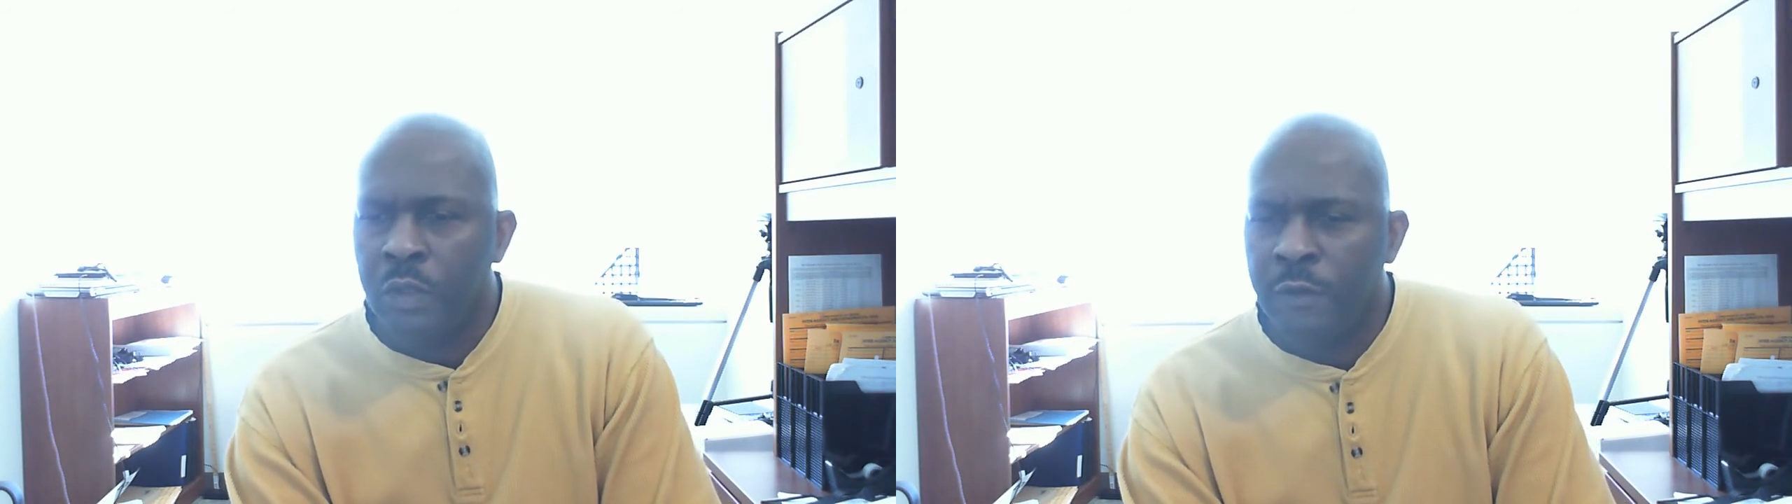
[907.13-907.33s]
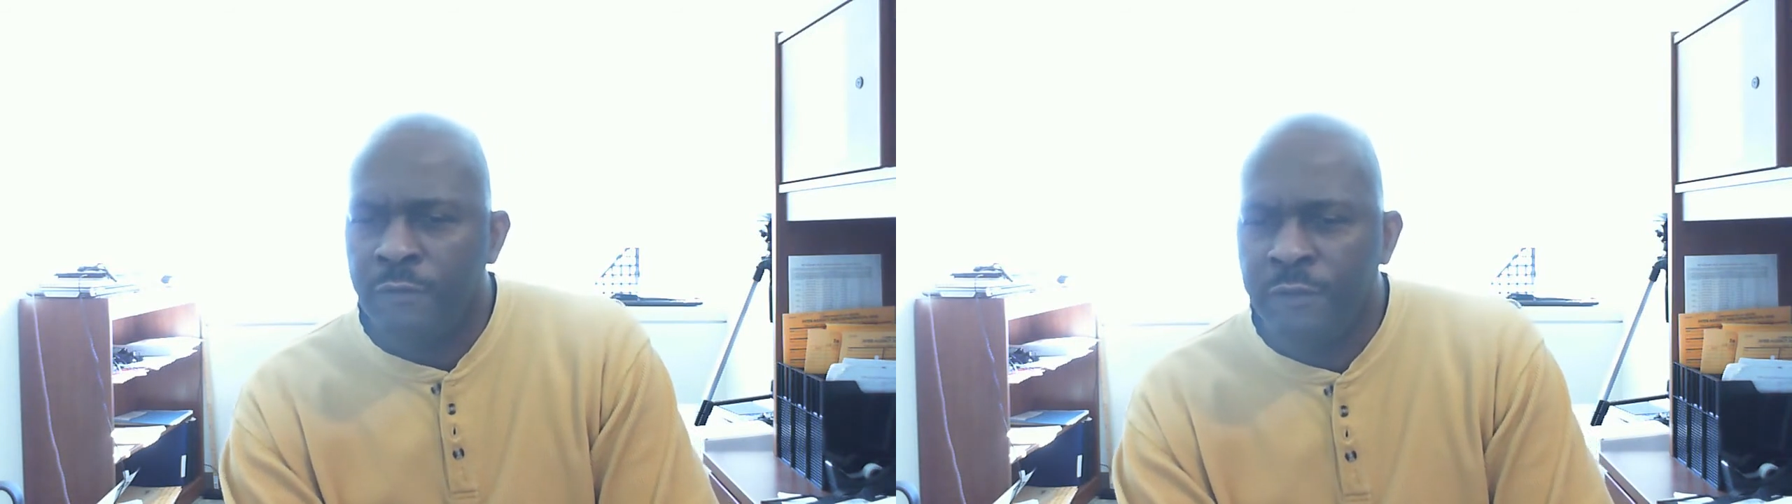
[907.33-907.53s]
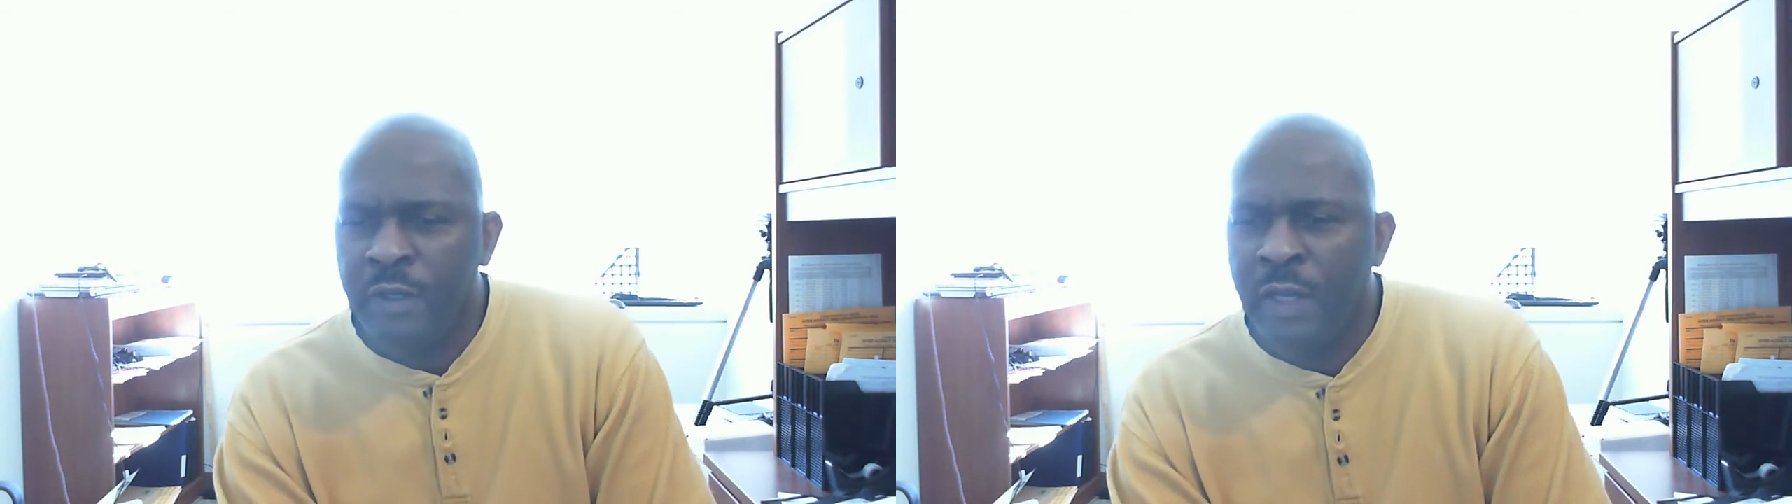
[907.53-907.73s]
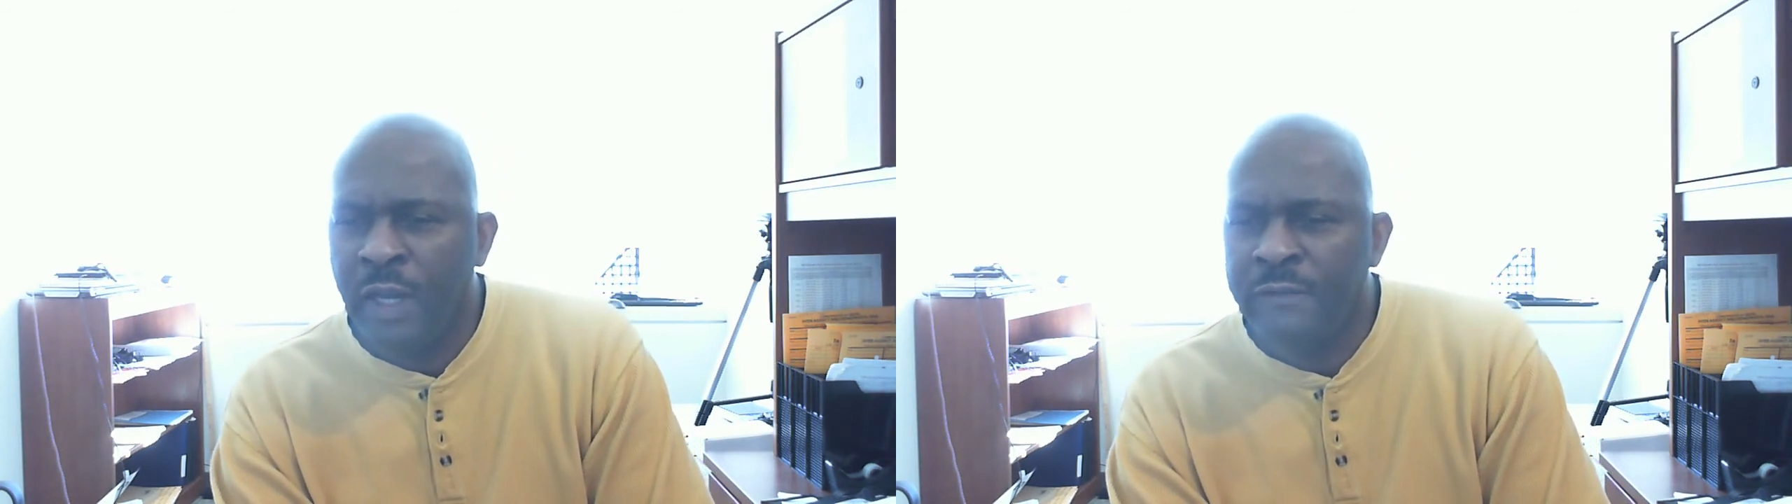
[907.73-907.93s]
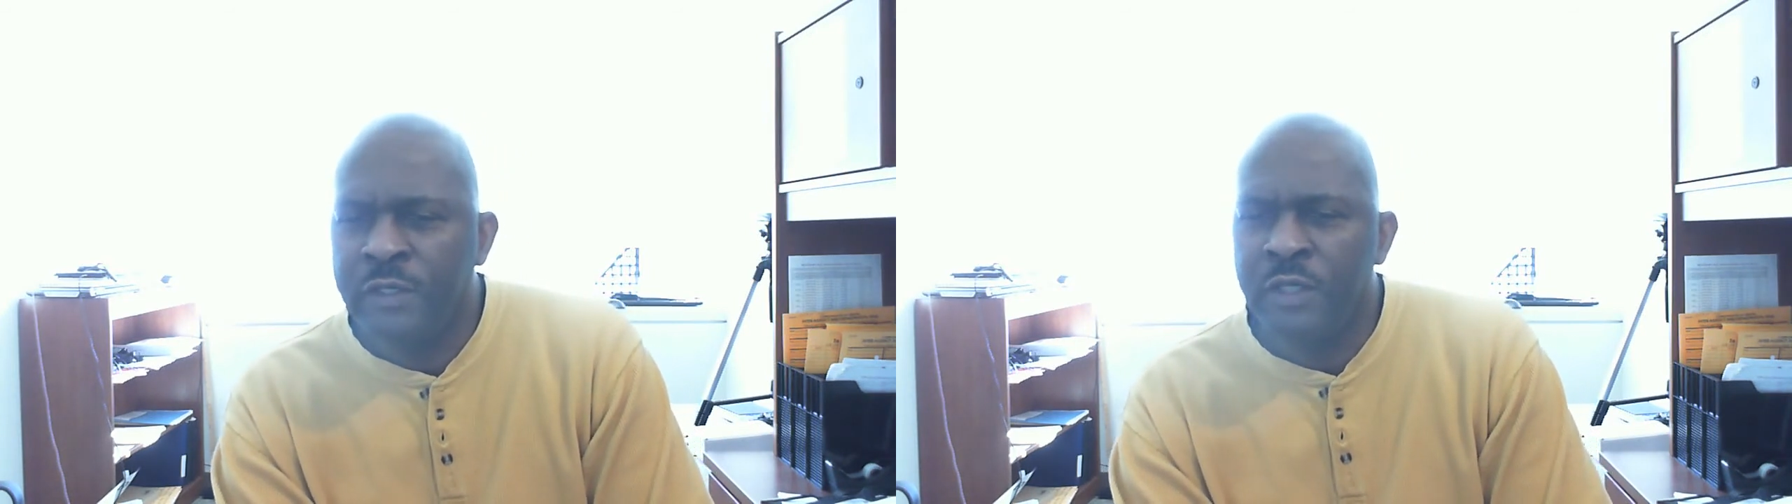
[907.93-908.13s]
If he
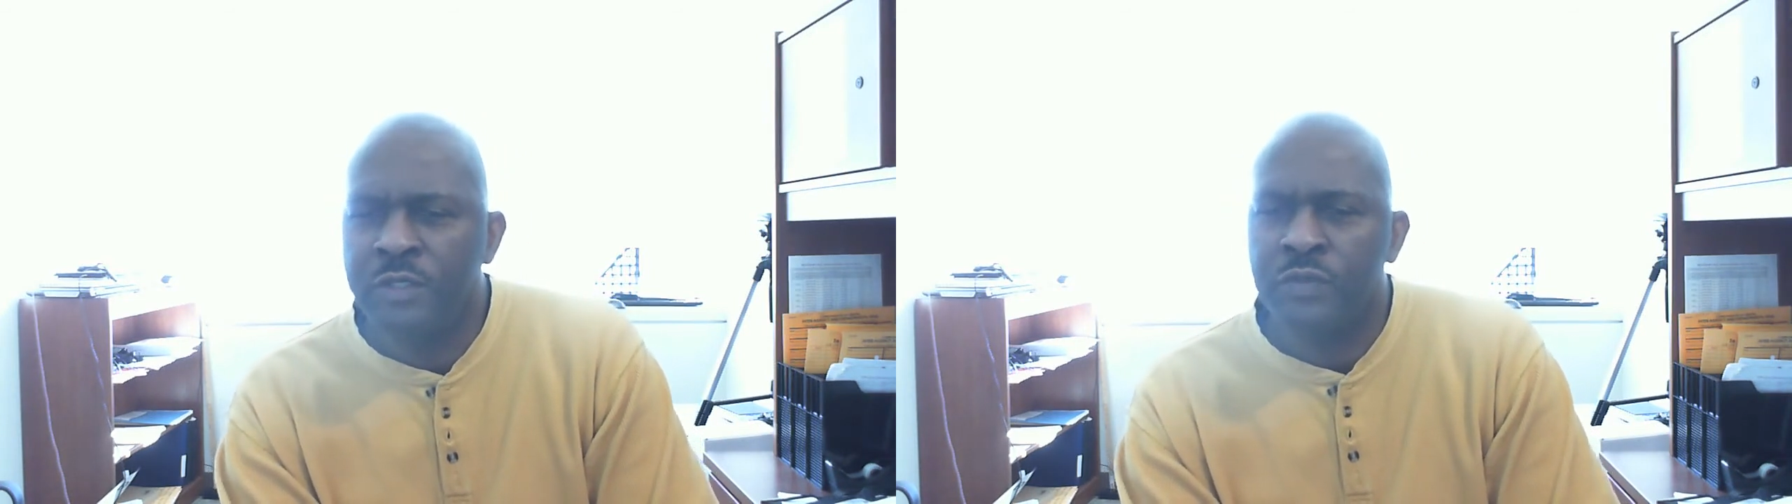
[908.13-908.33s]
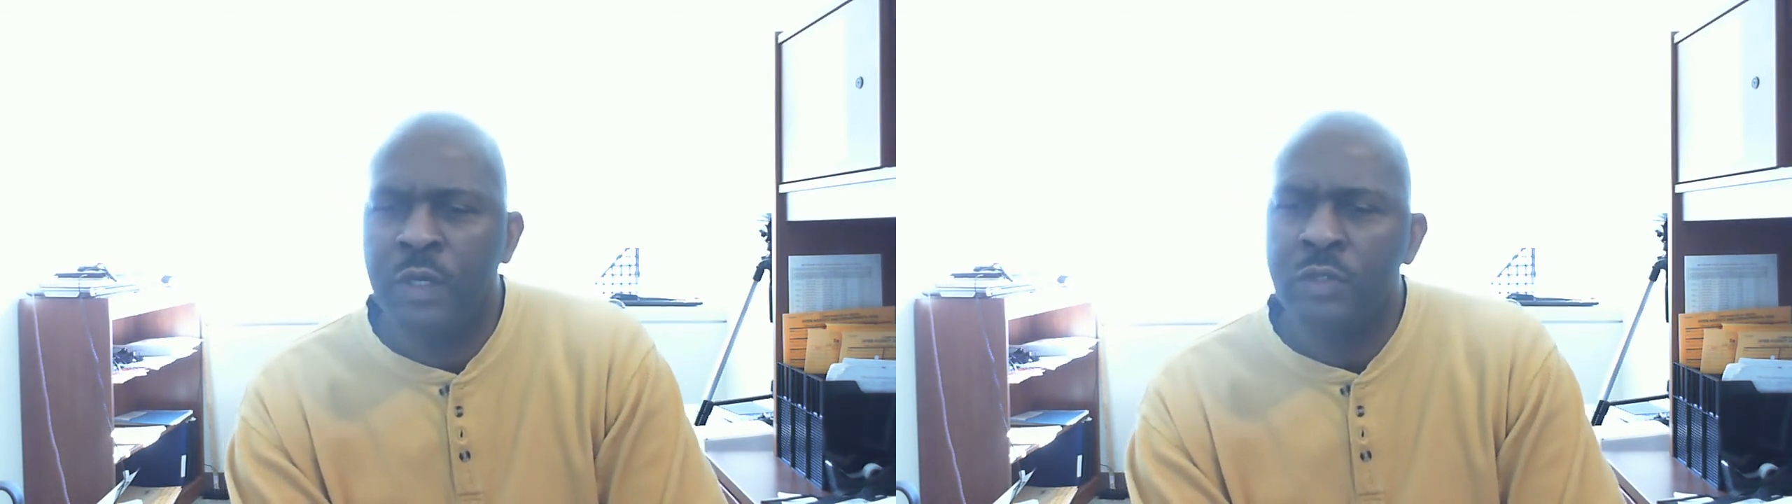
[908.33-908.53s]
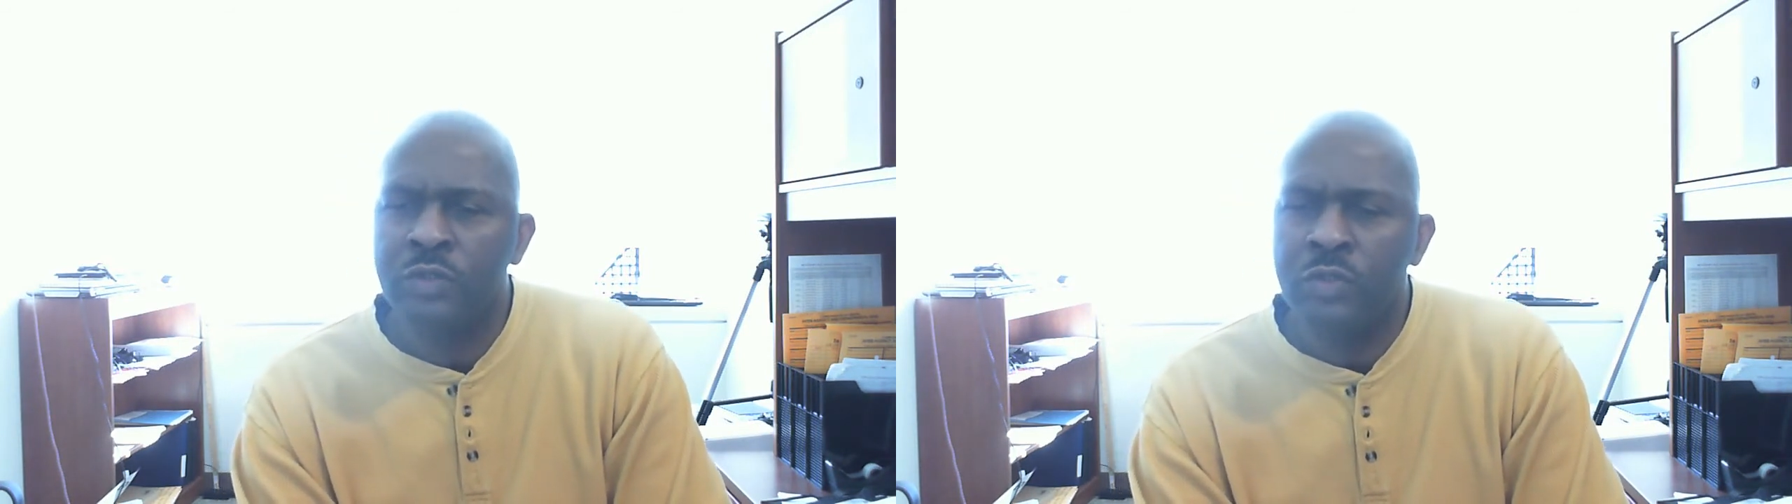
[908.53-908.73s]
left Israel